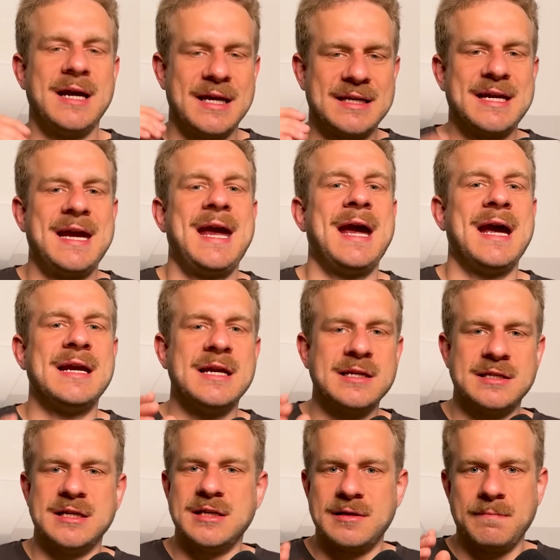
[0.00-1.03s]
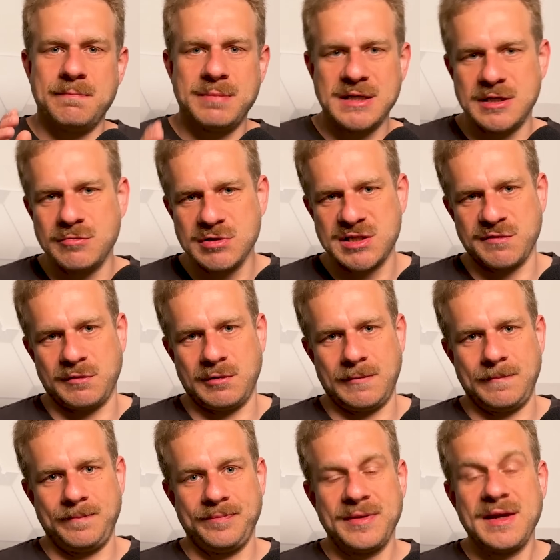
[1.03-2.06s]
it can indeed be
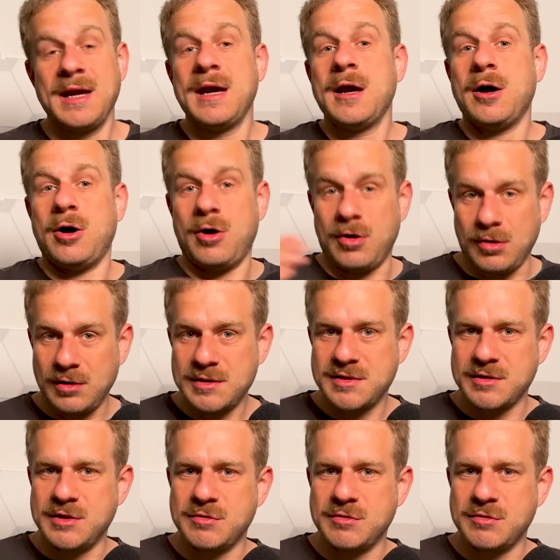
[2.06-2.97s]
useful. Also